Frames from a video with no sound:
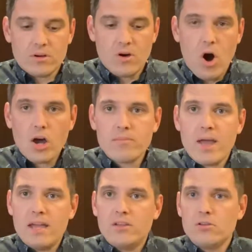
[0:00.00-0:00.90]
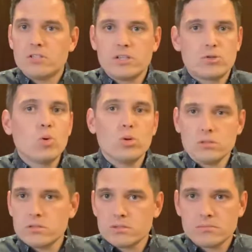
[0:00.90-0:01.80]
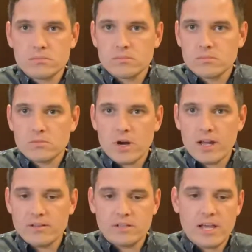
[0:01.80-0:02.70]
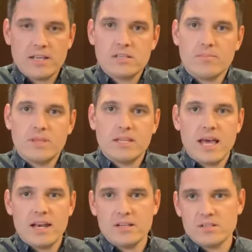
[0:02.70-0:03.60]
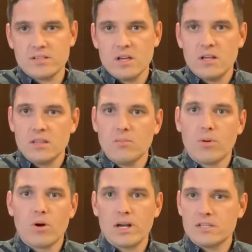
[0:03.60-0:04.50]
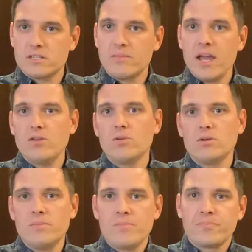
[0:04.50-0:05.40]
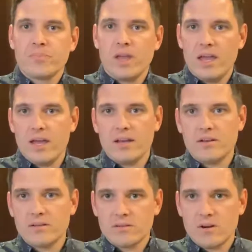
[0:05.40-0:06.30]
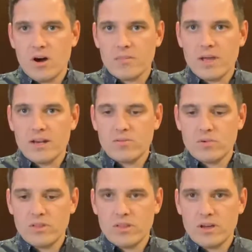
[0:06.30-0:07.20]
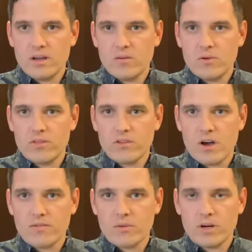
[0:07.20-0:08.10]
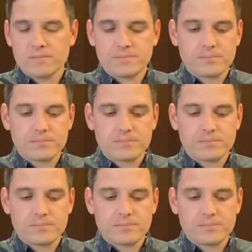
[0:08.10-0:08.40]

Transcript: automate using tools, right? To take something that is laborious and manual and automate it with uh, with software.